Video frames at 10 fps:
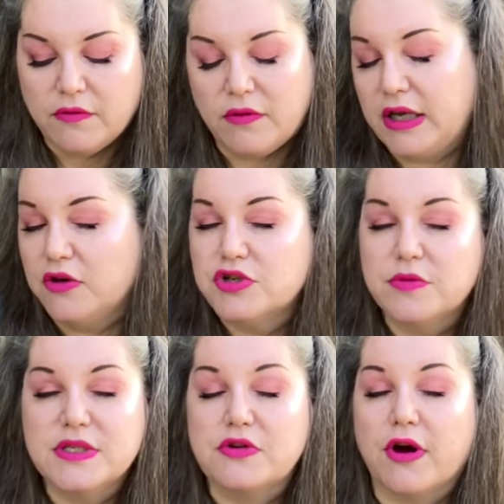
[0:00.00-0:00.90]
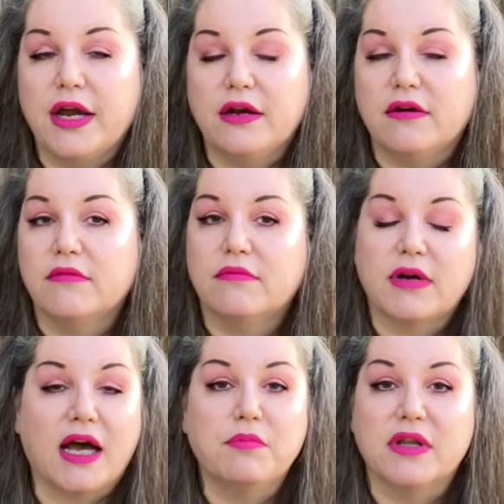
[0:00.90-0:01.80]
YouTube is great.
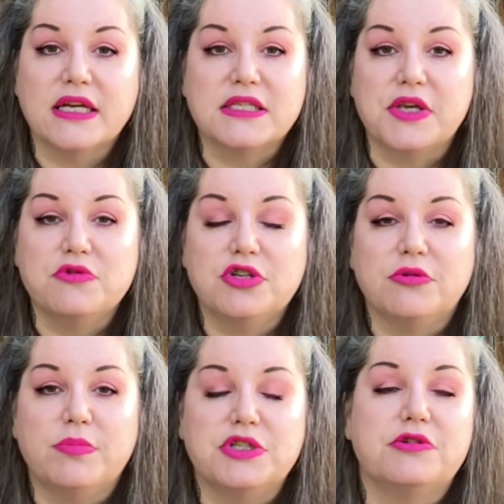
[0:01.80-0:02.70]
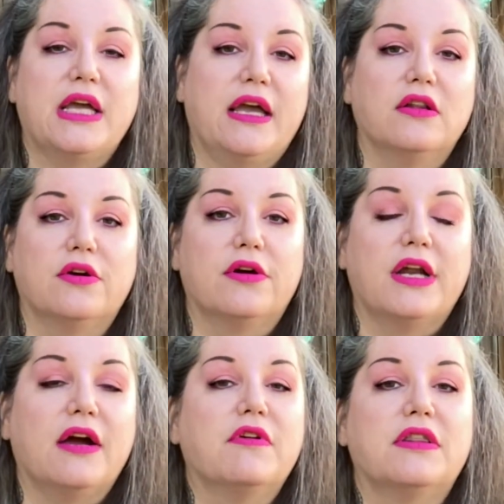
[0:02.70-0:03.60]
God bless YouTube, but you can't learn
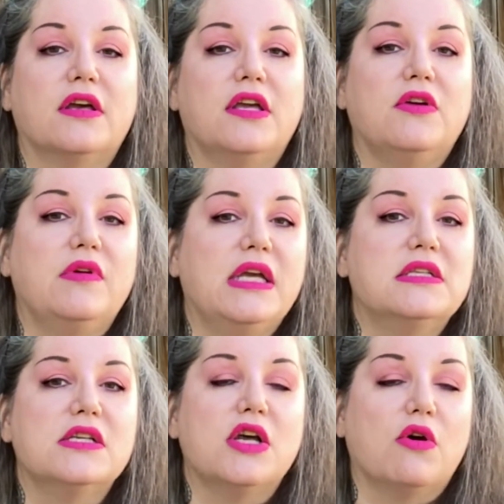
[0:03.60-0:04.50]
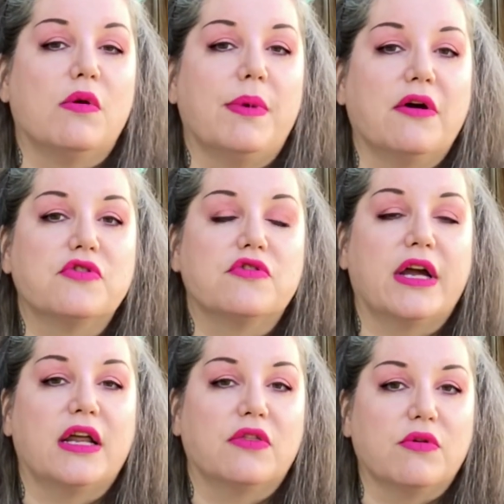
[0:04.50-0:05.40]
everything you need to know about
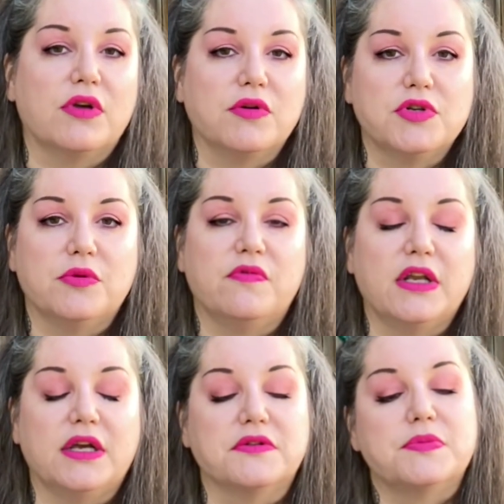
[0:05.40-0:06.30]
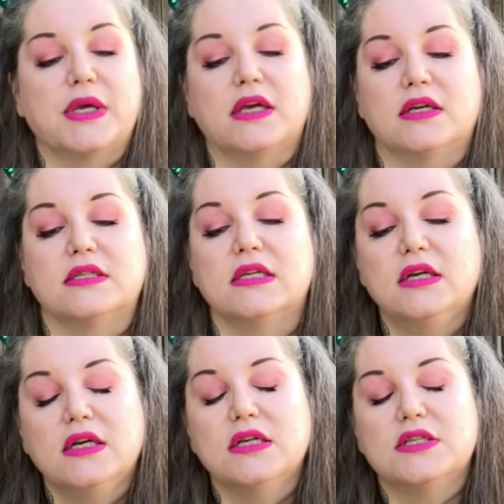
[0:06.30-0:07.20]
training through YouTube videos because
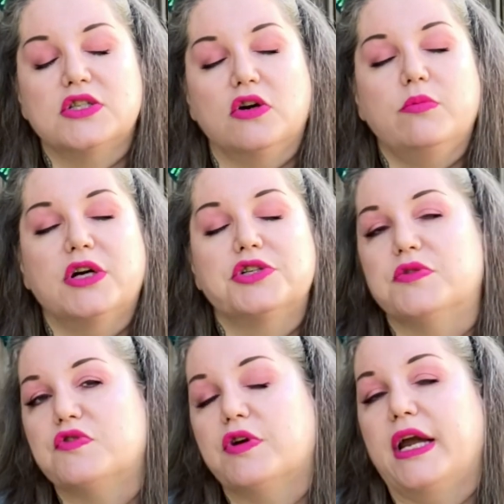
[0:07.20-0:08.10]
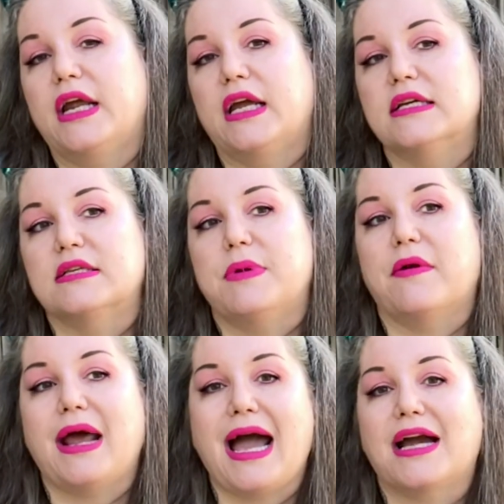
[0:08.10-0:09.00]
so much of training is about
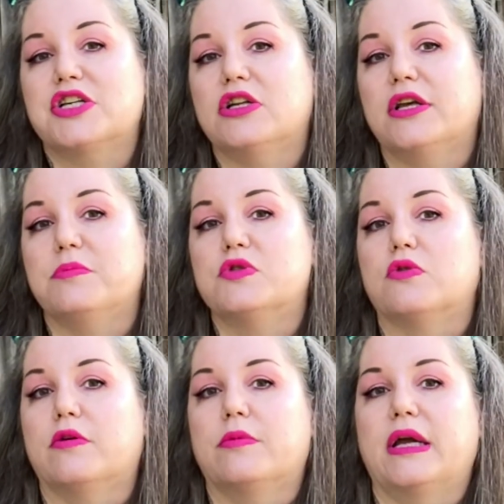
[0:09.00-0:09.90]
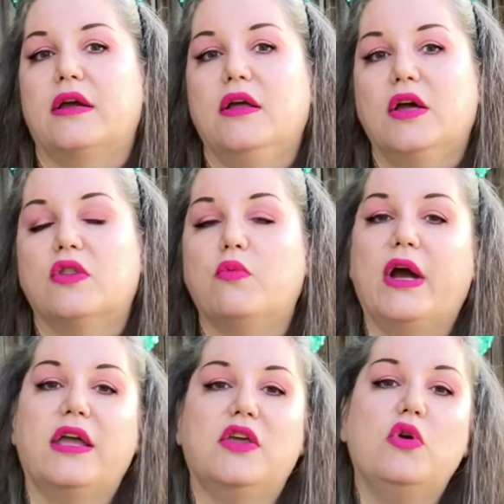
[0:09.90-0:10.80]
actually observing the way
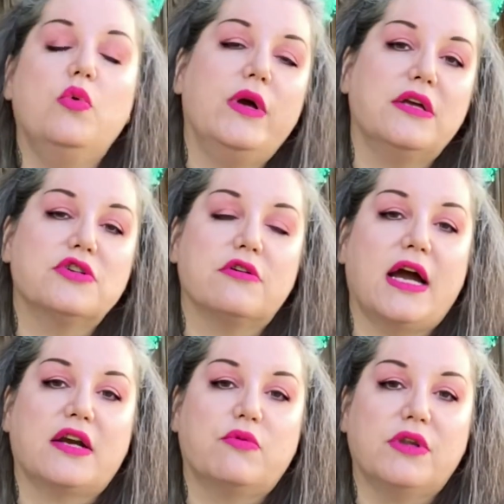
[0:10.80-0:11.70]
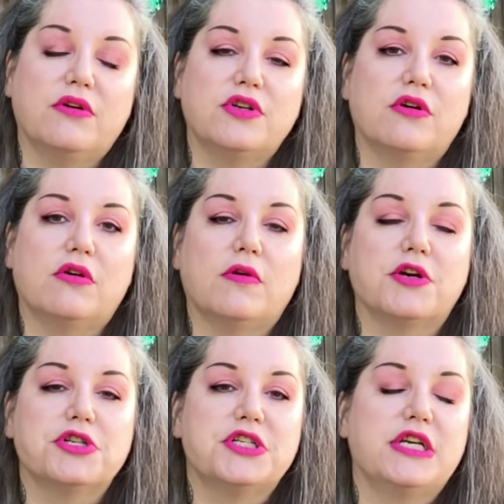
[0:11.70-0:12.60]
you interact with your Dogo
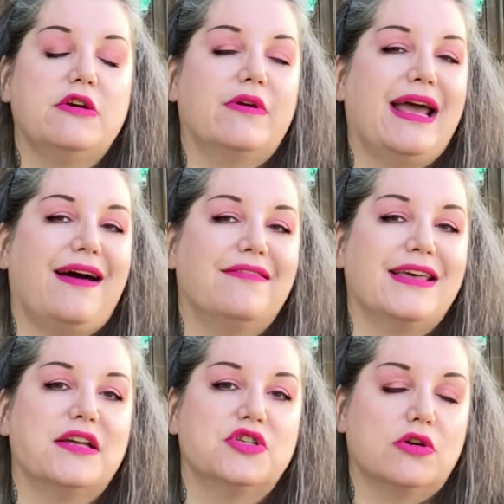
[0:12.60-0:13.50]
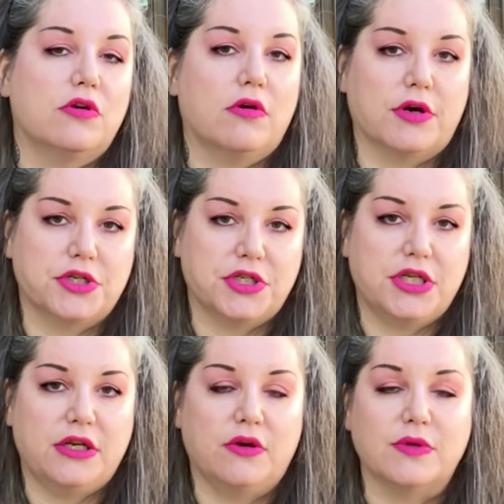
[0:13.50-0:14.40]
Argentino and how that Dogo
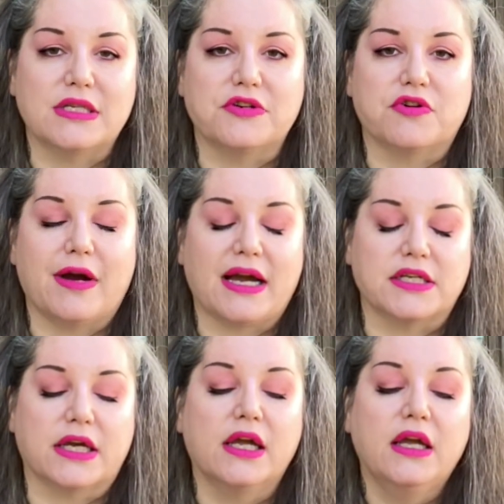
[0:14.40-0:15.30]
Argentino is interacting.